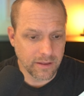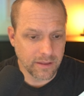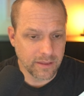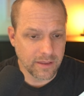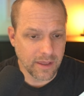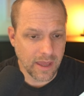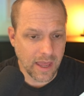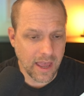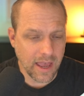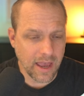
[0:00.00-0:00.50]

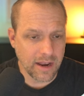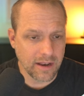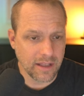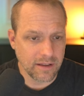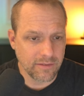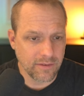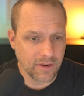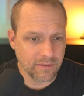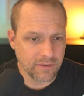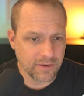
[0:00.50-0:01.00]
the ad
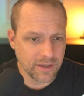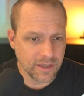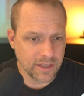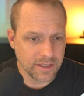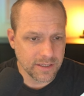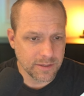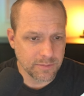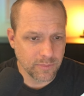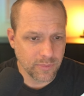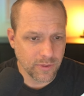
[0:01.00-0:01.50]
level, everything
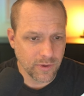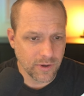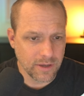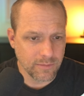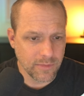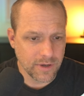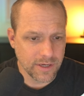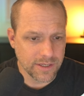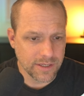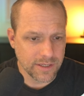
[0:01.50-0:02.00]
is pretty
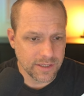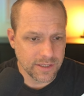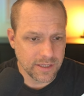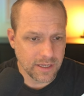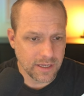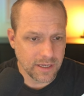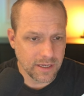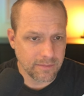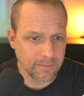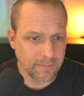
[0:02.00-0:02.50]
much the
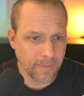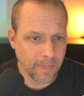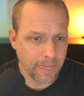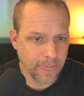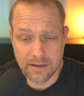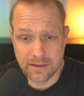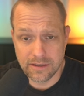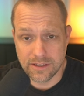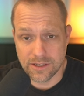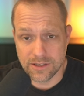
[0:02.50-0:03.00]
same.
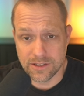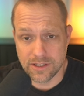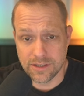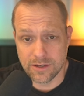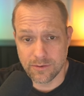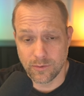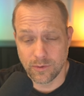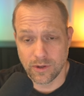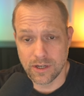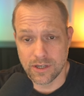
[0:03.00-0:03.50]
This
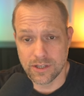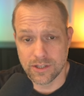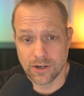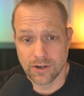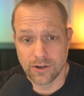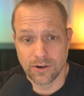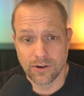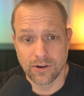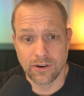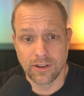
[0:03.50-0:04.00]
doesn't really
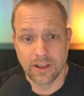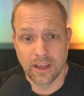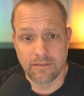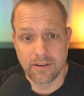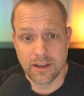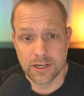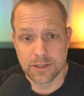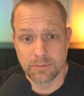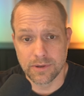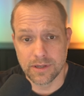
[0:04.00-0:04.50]
turn the
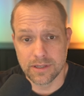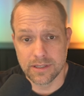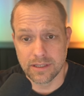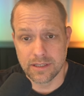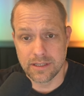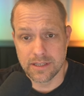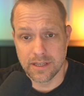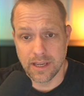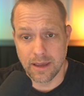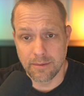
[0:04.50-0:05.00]
Advantage Plus
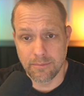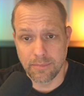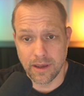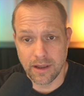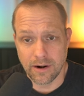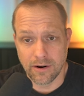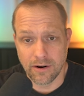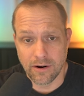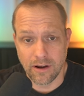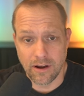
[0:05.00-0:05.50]
Leads
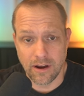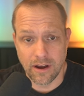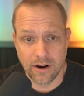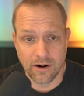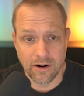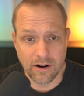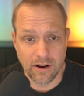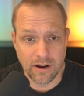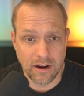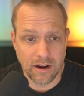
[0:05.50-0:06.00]
campaign on
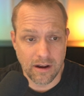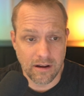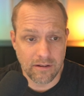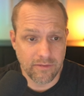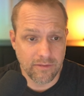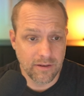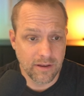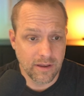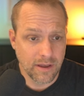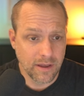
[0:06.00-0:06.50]
or
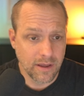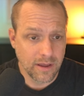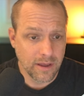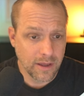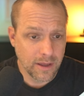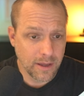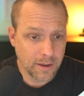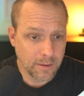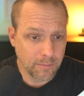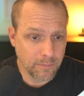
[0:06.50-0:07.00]
off,
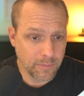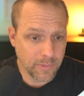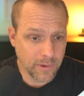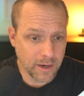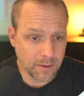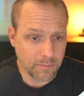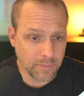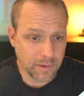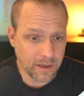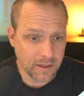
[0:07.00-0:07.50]

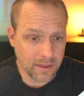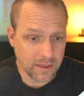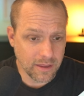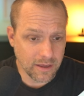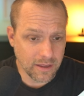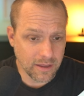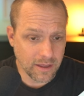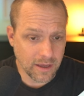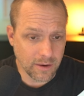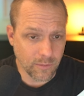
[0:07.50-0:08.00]
but a big
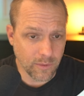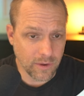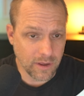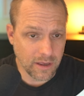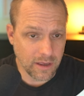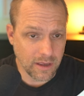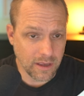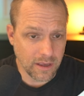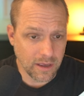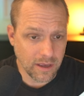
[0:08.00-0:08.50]
thing that
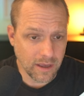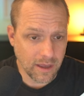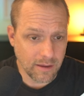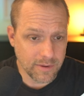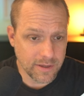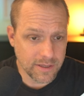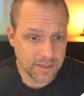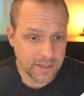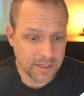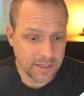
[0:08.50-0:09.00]
we have
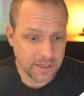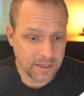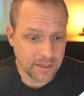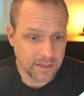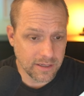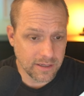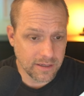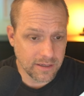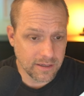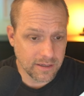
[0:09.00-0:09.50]
been
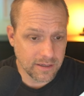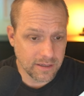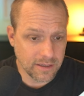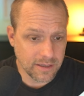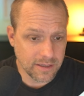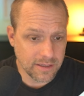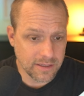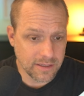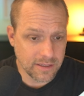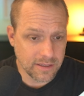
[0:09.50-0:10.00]
seeing
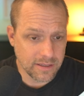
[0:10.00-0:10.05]
is